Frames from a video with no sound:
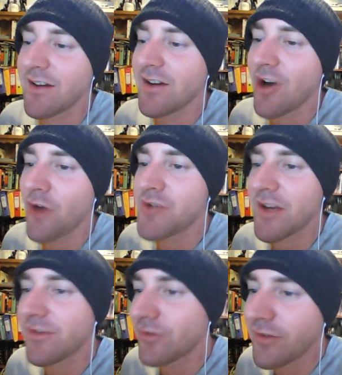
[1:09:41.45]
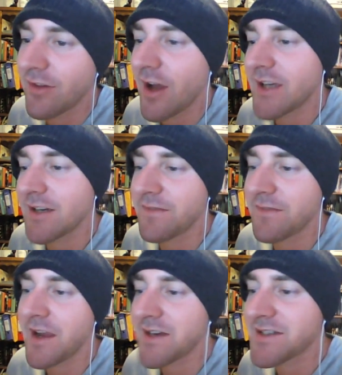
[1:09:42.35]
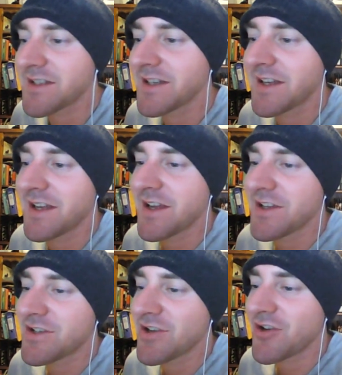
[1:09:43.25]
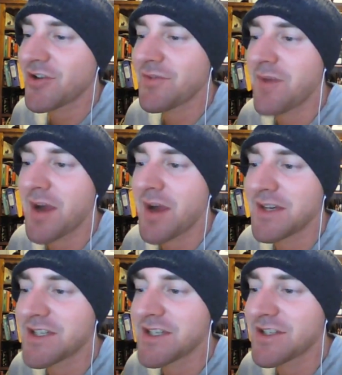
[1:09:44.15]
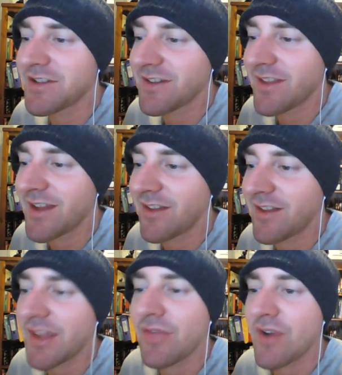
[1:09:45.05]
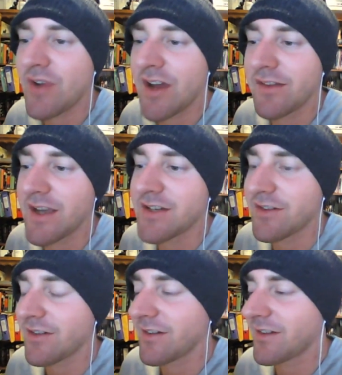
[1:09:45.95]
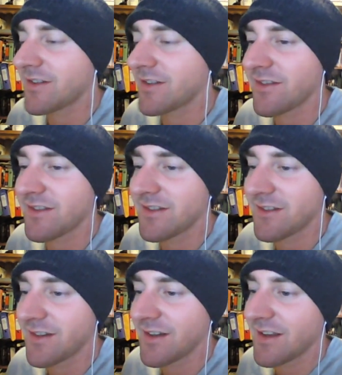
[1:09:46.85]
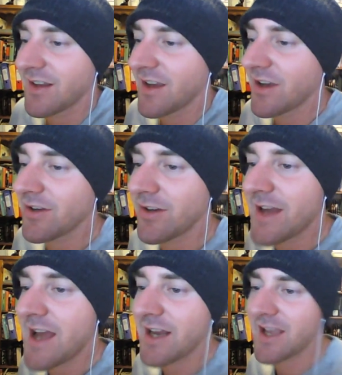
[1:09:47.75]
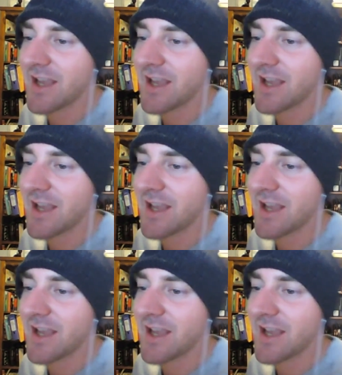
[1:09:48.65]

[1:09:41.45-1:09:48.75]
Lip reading: object source lighting effect to my miniatures, and then like 3 hours later, it's just gotten out of hand.